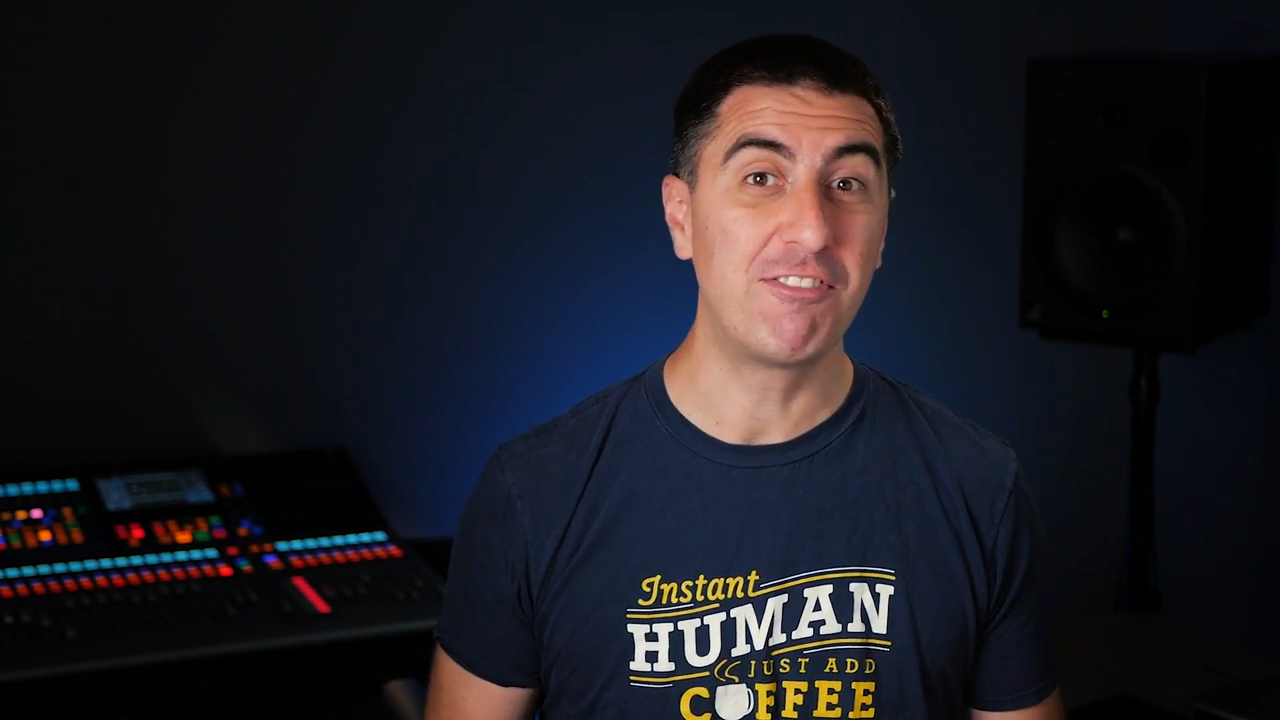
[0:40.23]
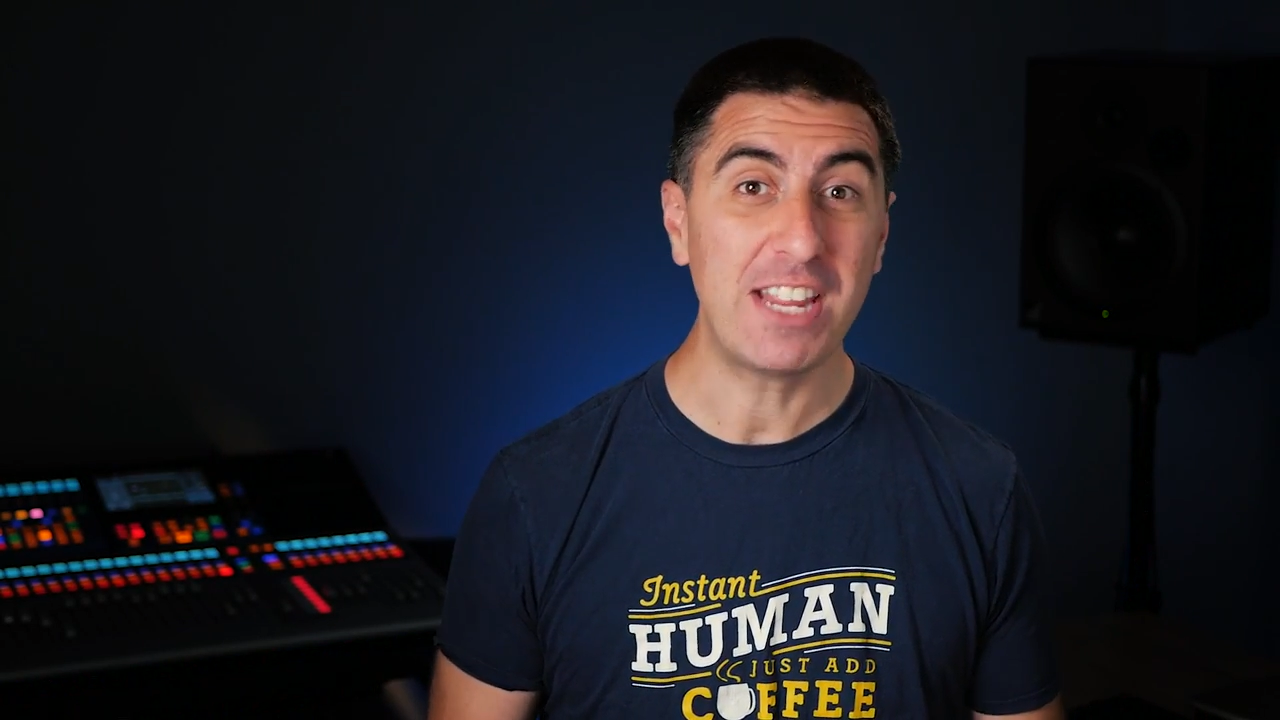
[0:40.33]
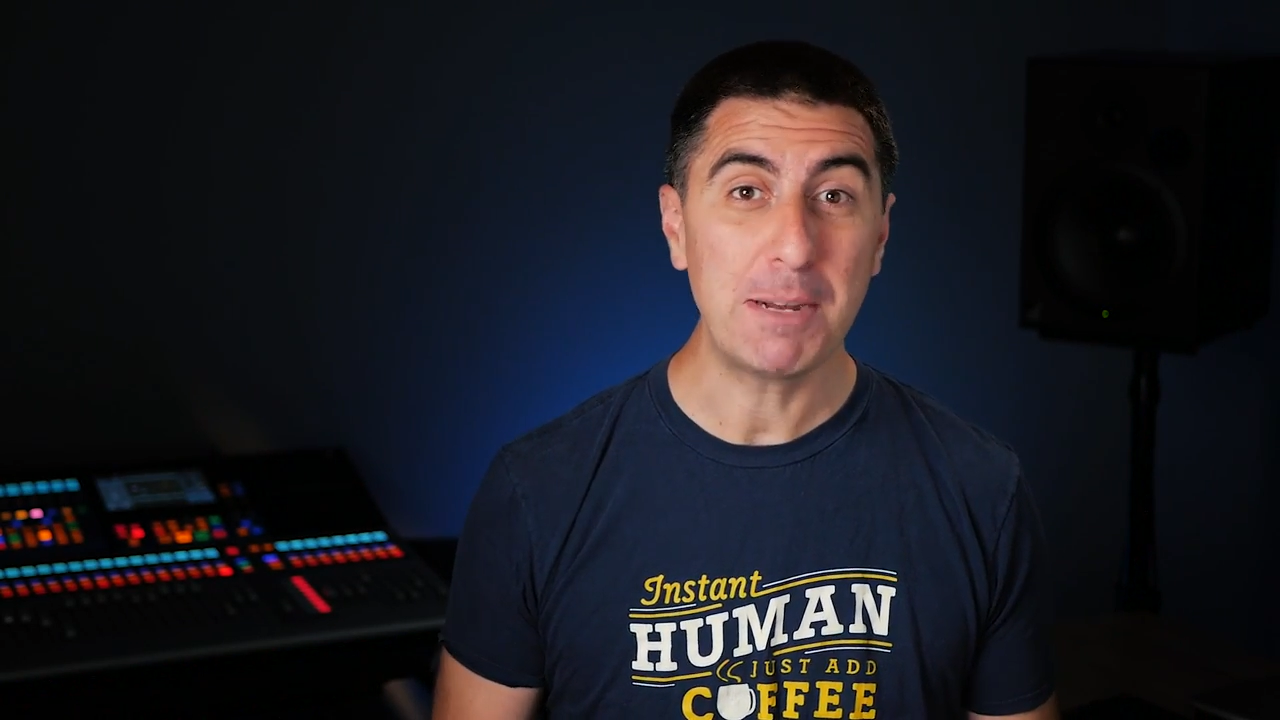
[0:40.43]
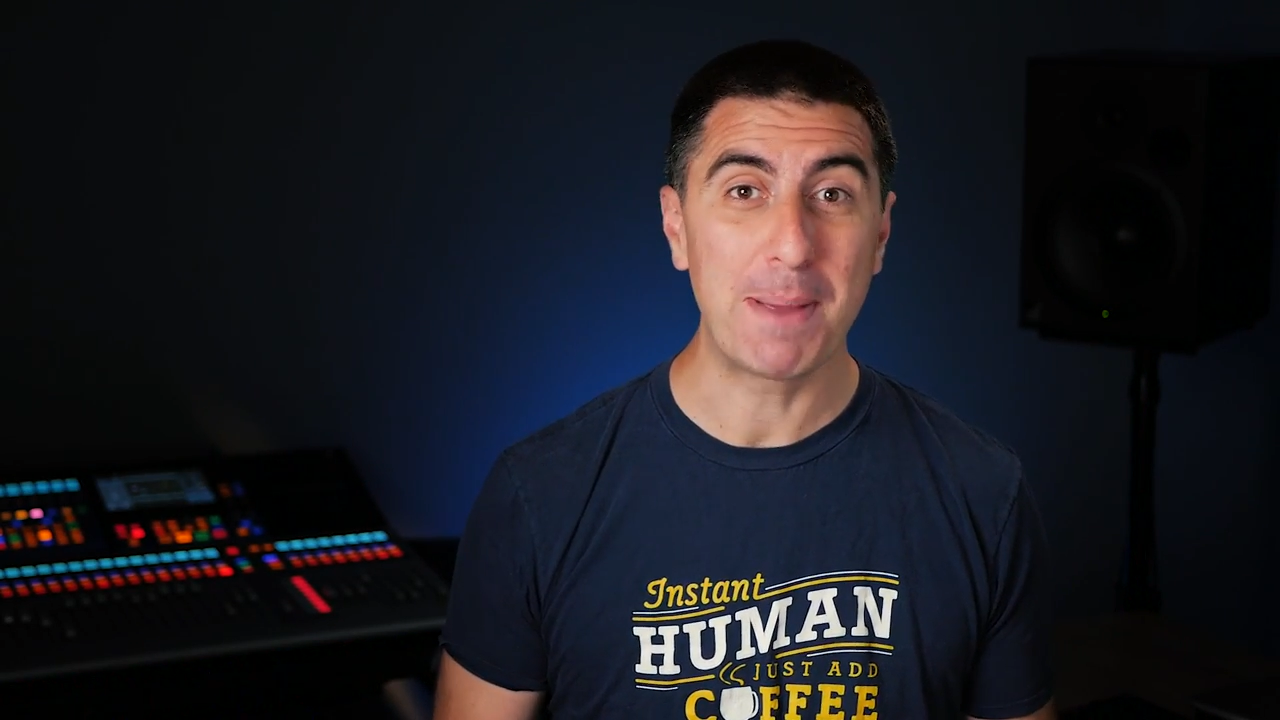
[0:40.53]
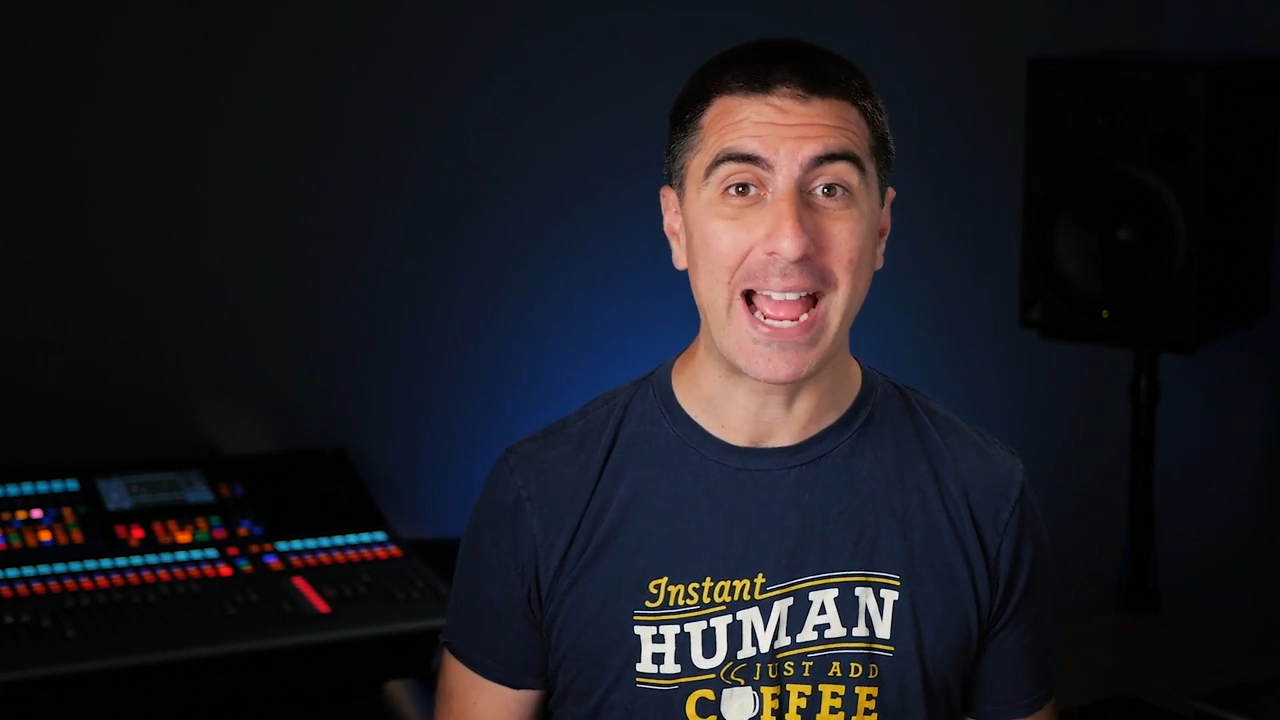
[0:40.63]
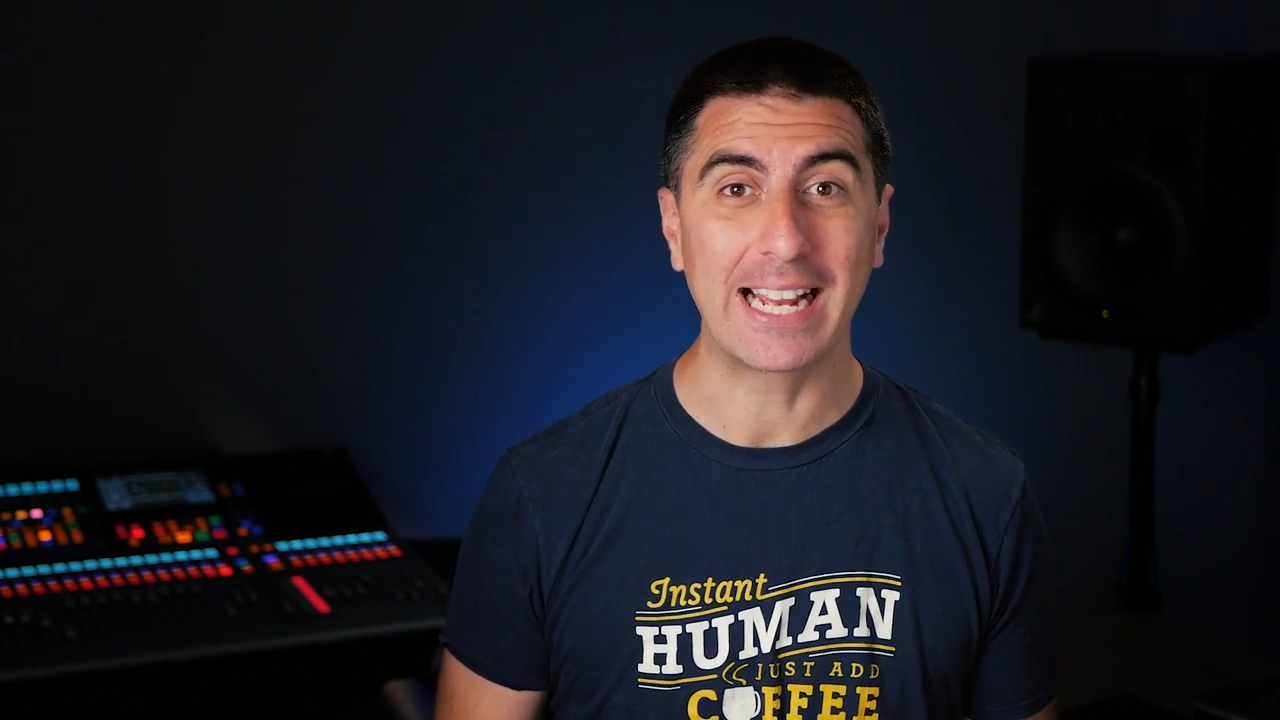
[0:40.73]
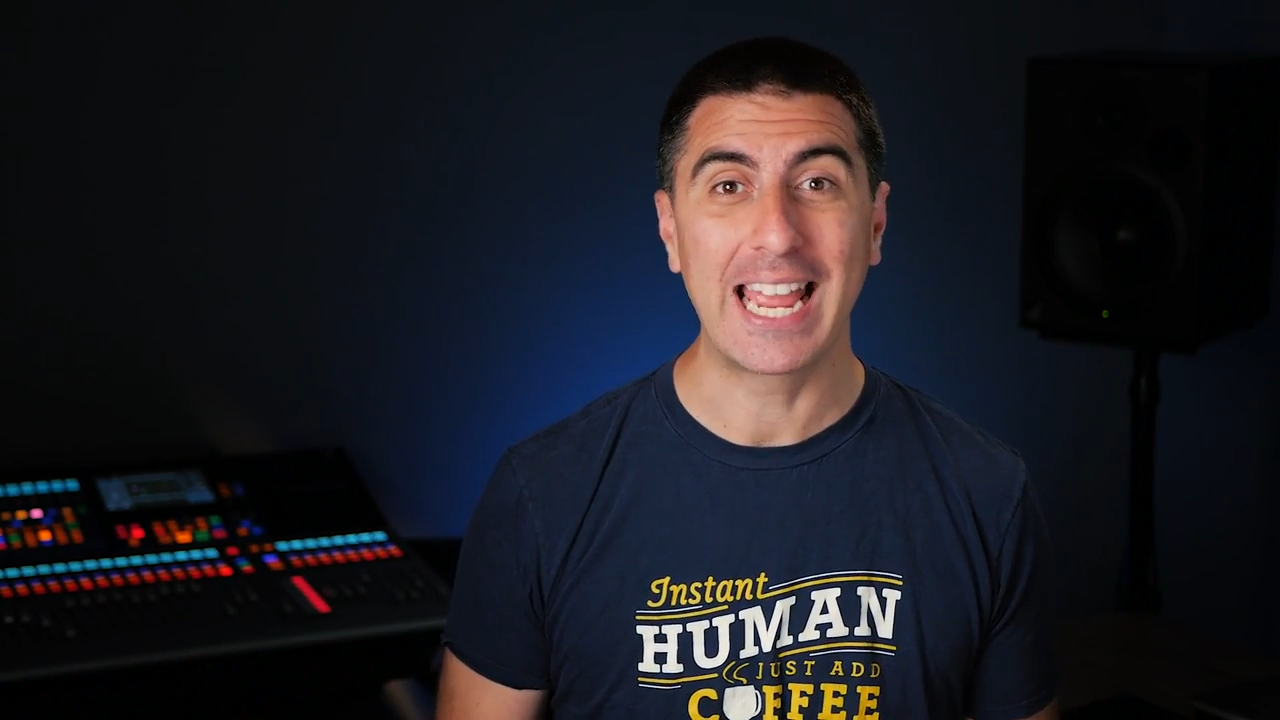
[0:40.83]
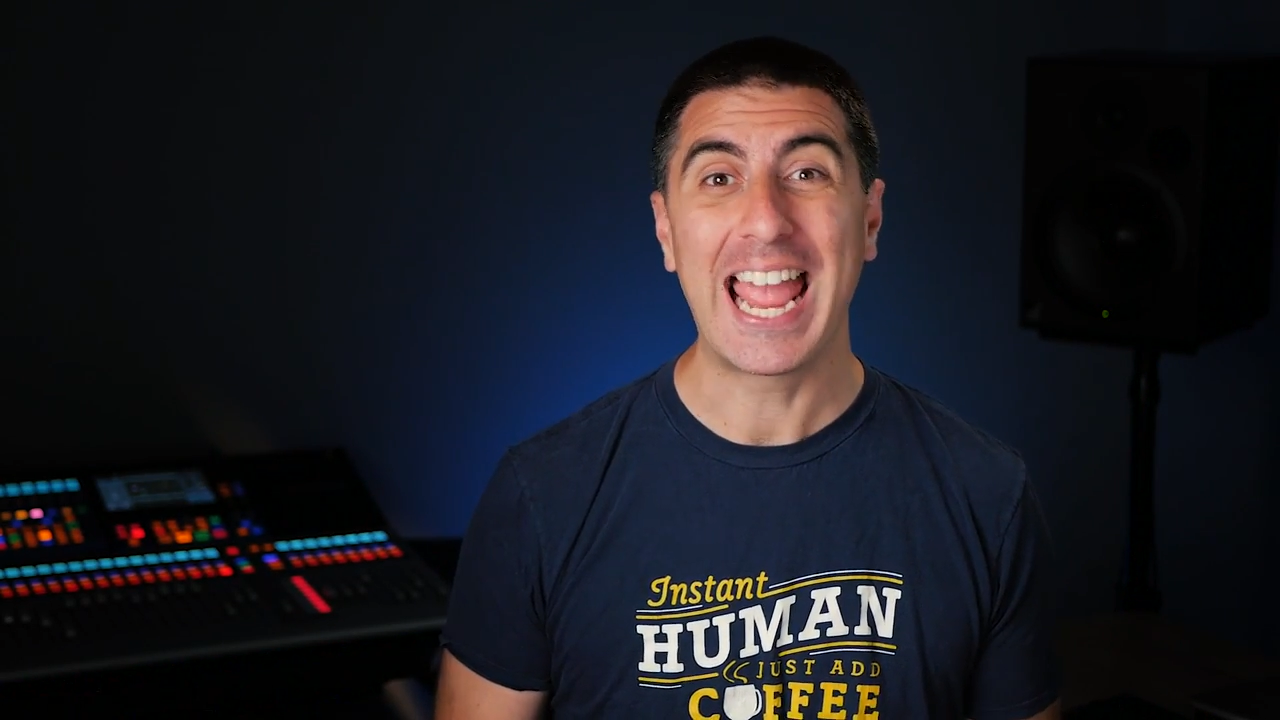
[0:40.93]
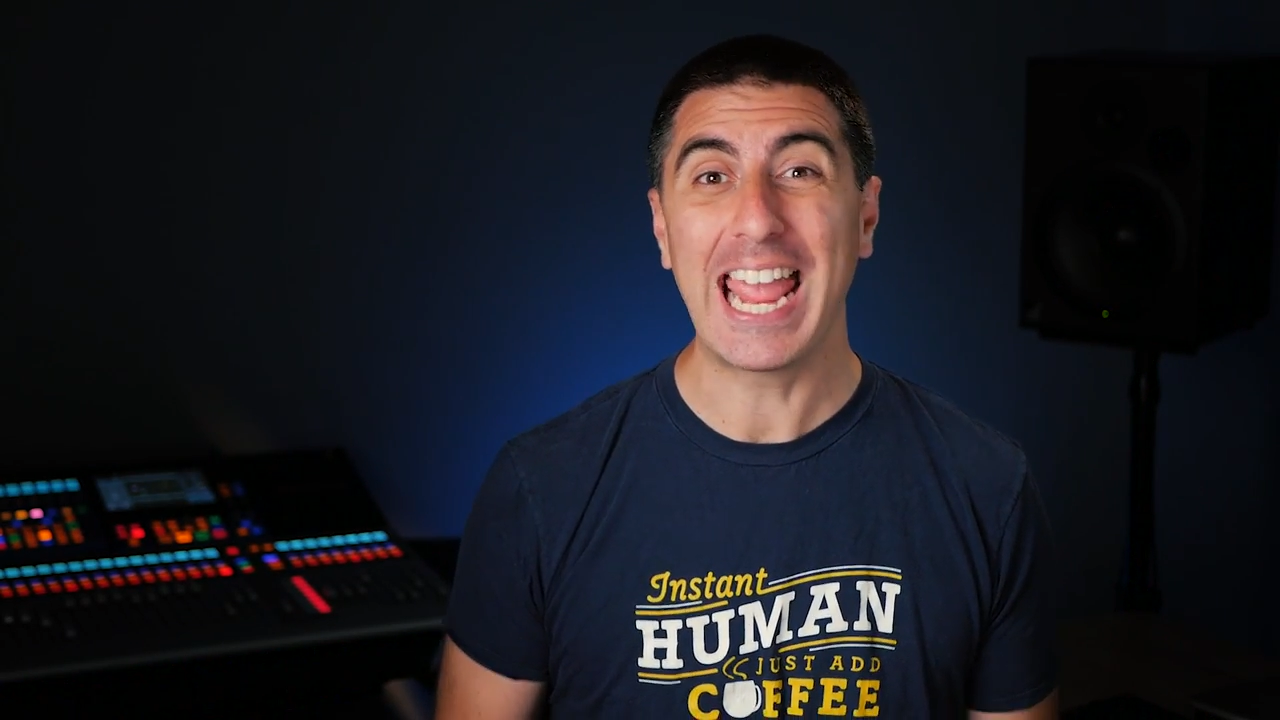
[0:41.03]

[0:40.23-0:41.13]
feedback,